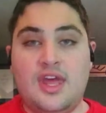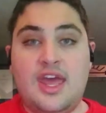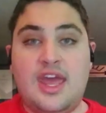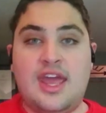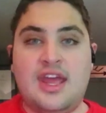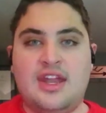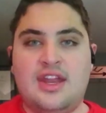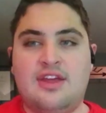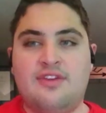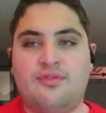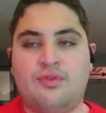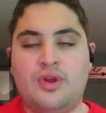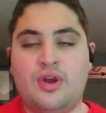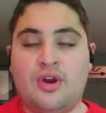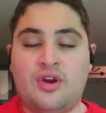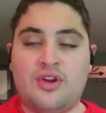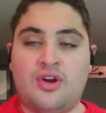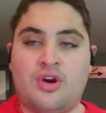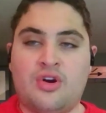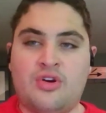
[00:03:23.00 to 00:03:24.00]
And if we
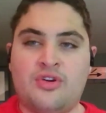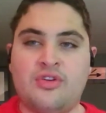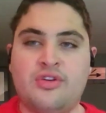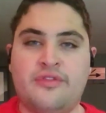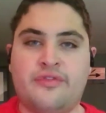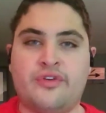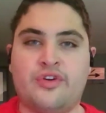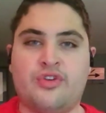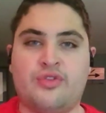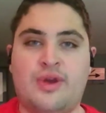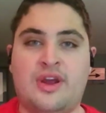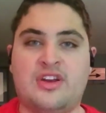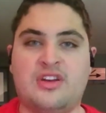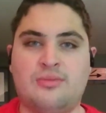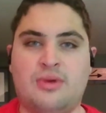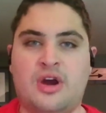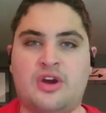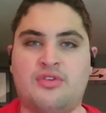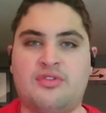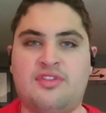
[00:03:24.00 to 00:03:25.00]
are to argue for direct
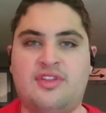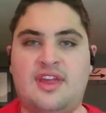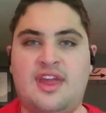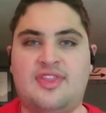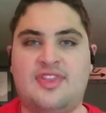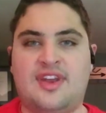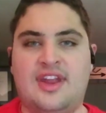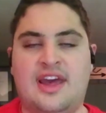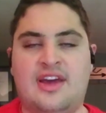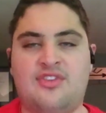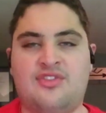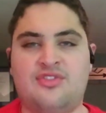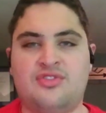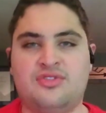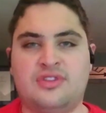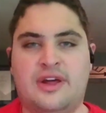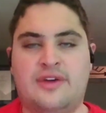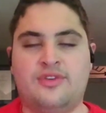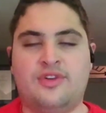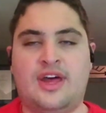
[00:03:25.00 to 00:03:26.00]
democracy at the
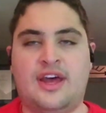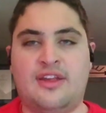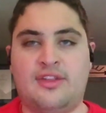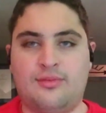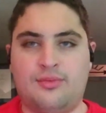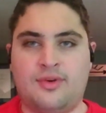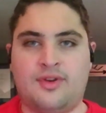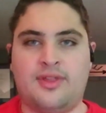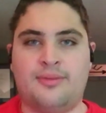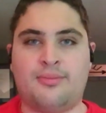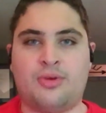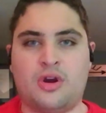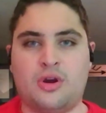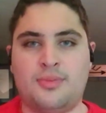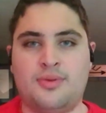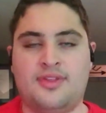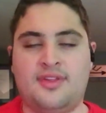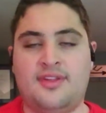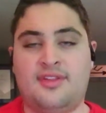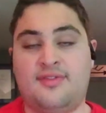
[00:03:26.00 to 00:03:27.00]
national level, as one of the
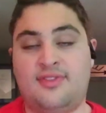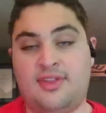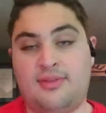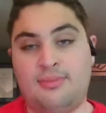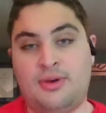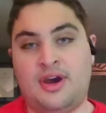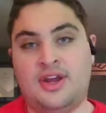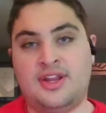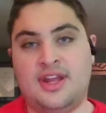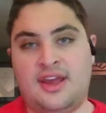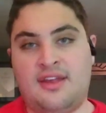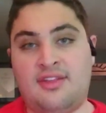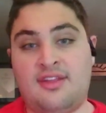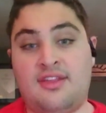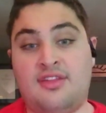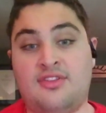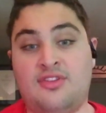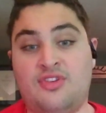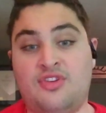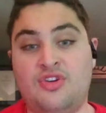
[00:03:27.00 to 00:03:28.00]
purposes of this podcast
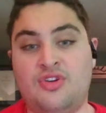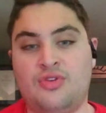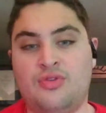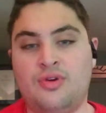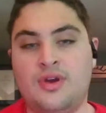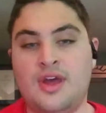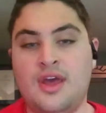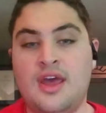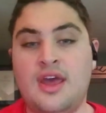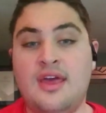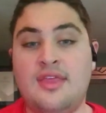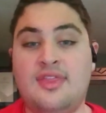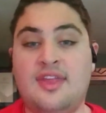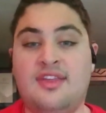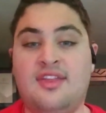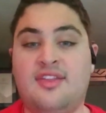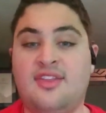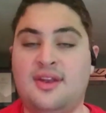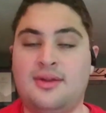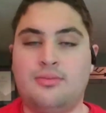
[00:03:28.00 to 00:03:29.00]
is to do,
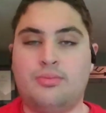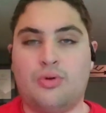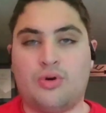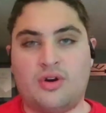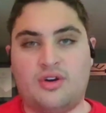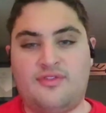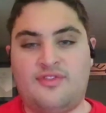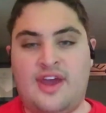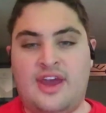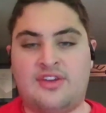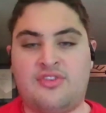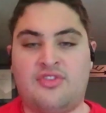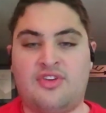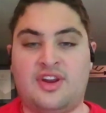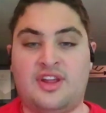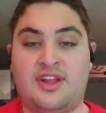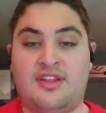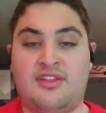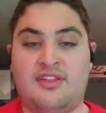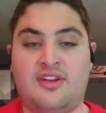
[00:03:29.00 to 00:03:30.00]
this is an important factor to
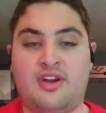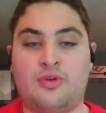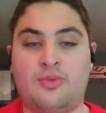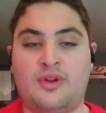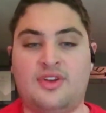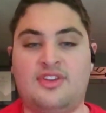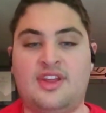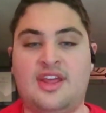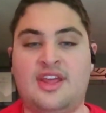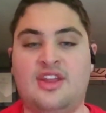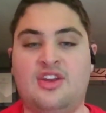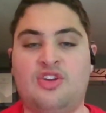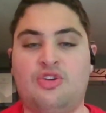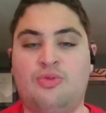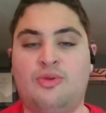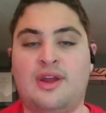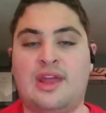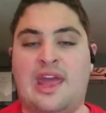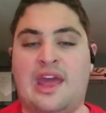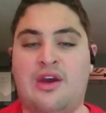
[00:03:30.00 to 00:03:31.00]
consider when taking
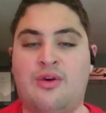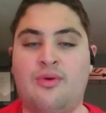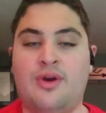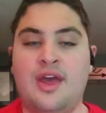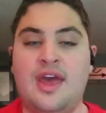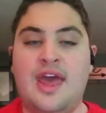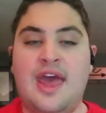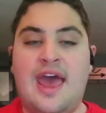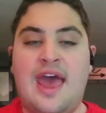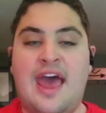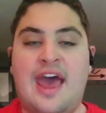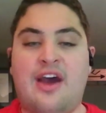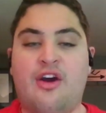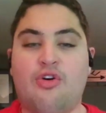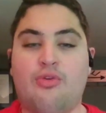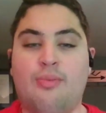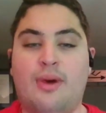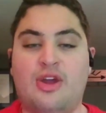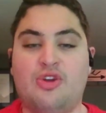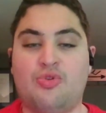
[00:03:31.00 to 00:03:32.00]
into account
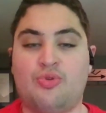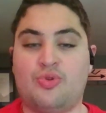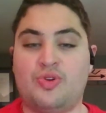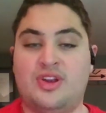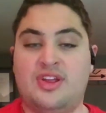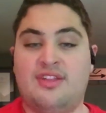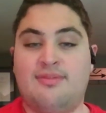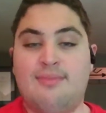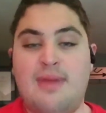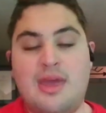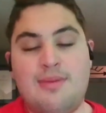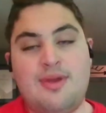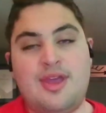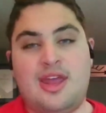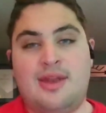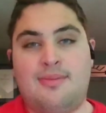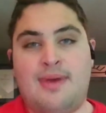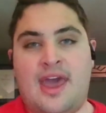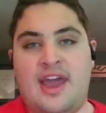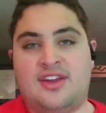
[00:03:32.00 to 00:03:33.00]
how minorities may be
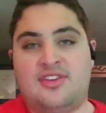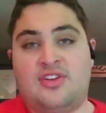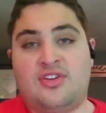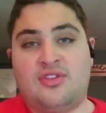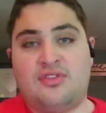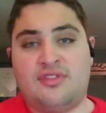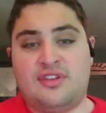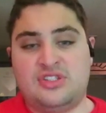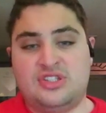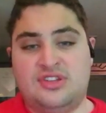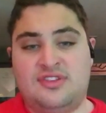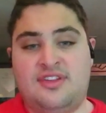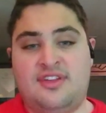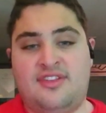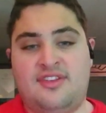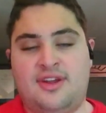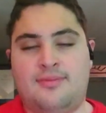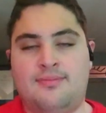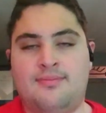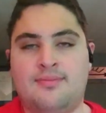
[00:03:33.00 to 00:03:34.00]
impacted under such a
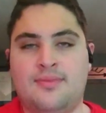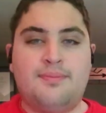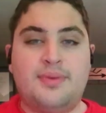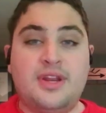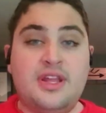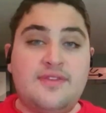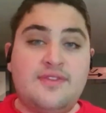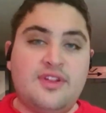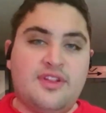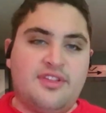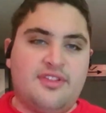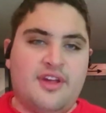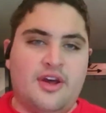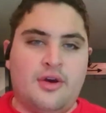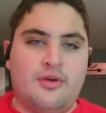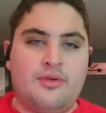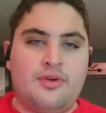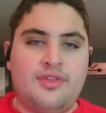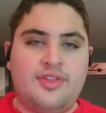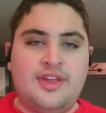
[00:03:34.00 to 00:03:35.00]
system. But even
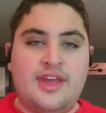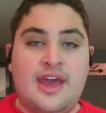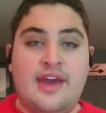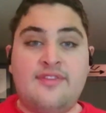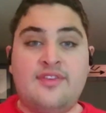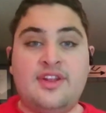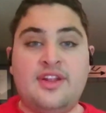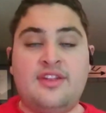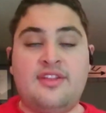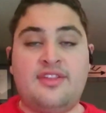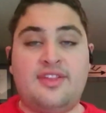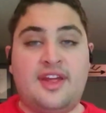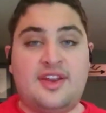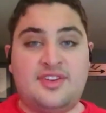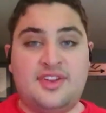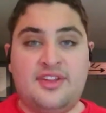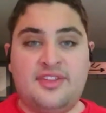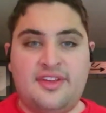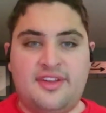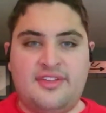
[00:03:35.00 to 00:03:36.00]
so, the evidence that
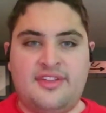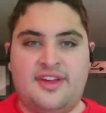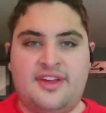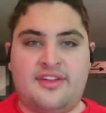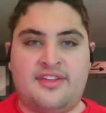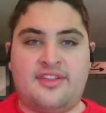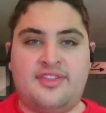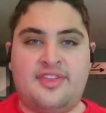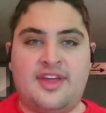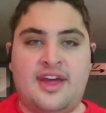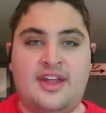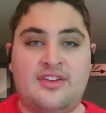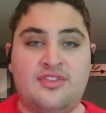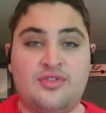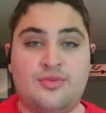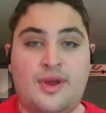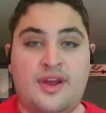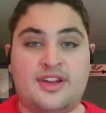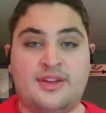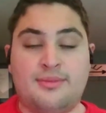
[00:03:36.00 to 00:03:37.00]
does exist that
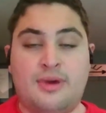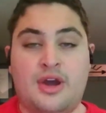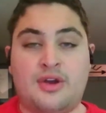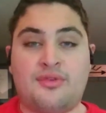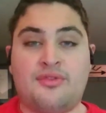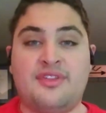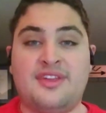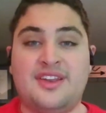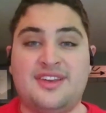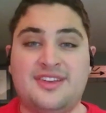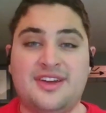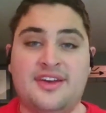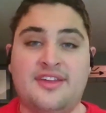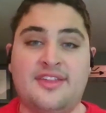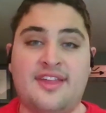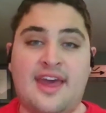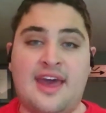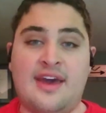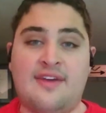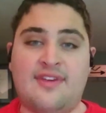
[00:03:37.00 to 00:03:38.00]
direct democracy
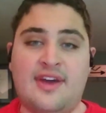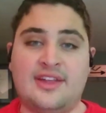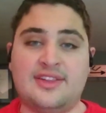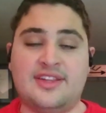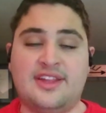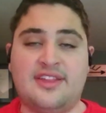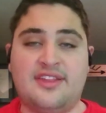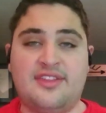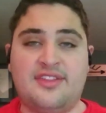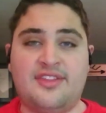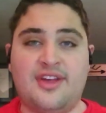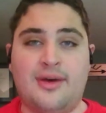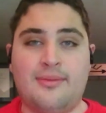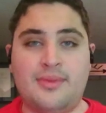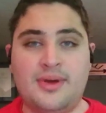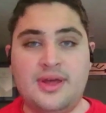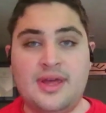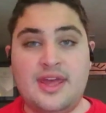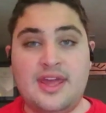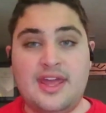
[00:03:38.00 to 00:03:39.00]
does have at least
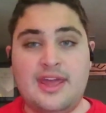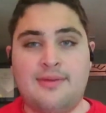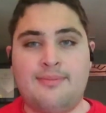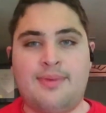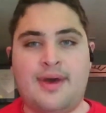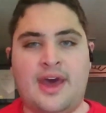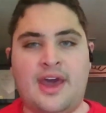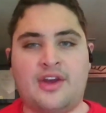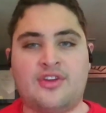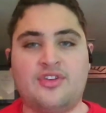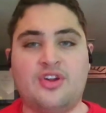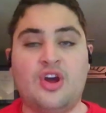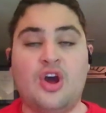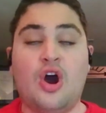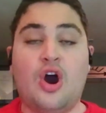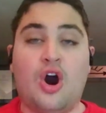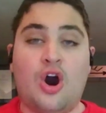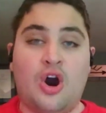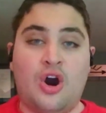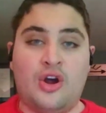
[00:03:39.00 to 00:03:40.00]
some impact
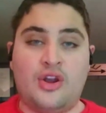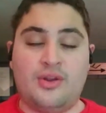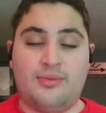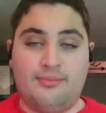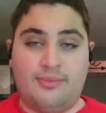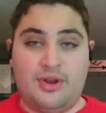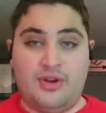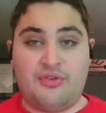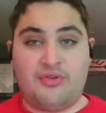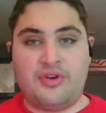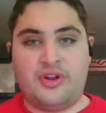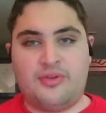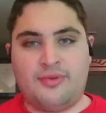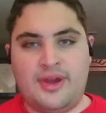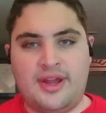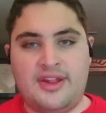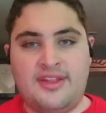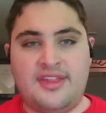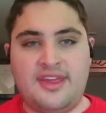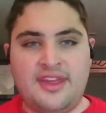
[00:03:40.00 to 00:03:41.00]
on minority
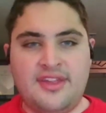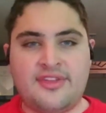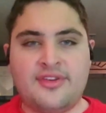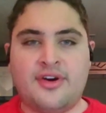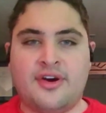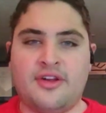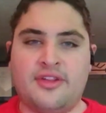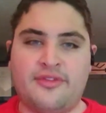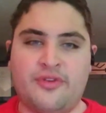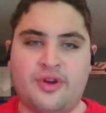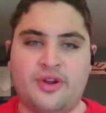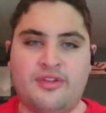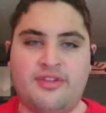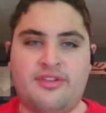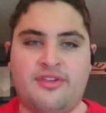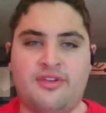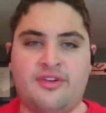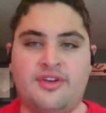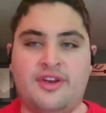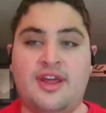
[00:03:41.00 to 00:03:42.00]
rights is cause for
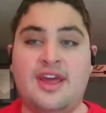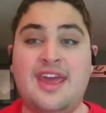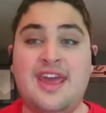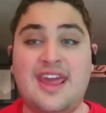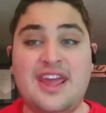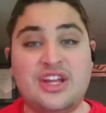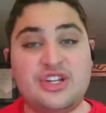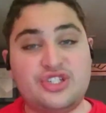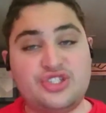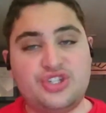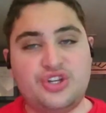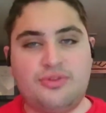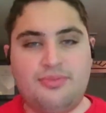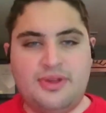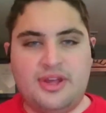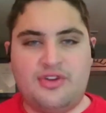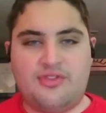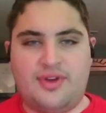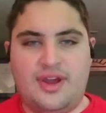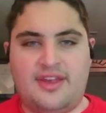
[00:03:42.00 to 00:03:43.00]
concern and should
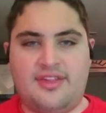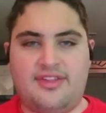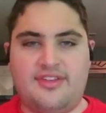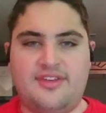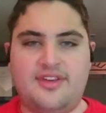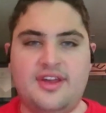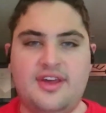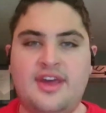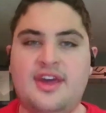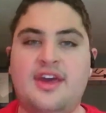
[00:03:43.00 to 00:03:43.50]
be addressed.